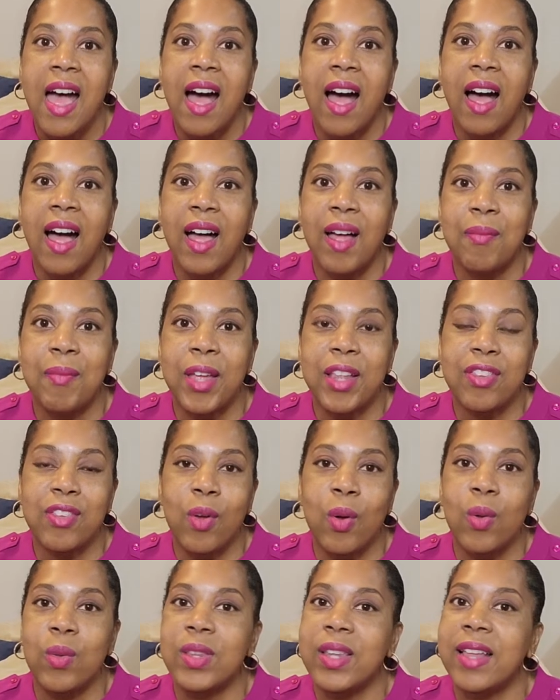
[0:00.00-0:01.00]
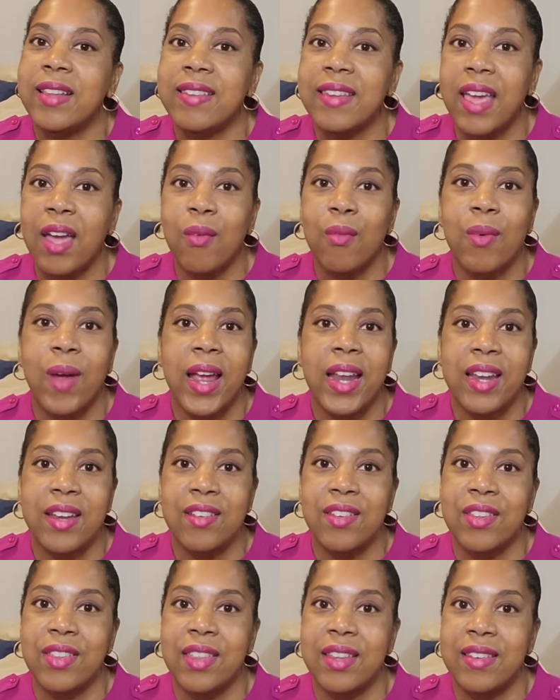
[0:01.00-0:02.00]
And so let's get right
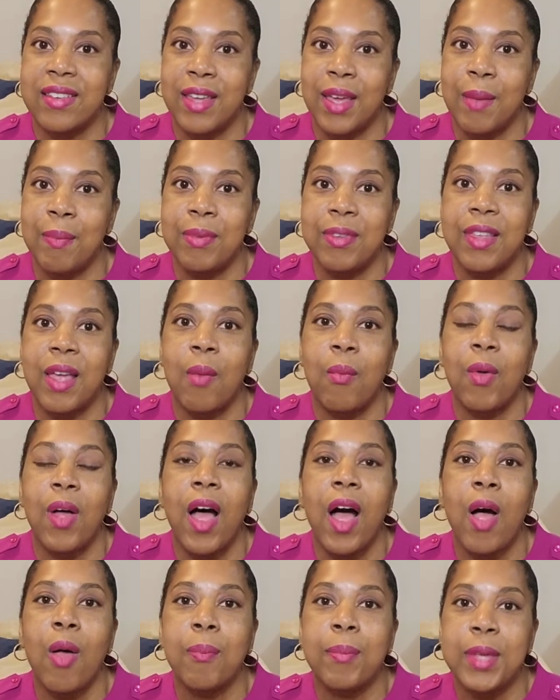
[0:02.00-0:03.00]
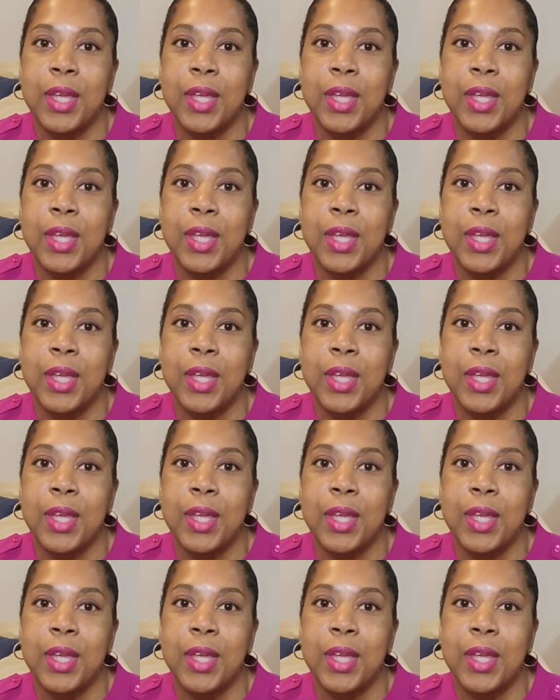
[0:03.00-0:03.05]
into the tips that will help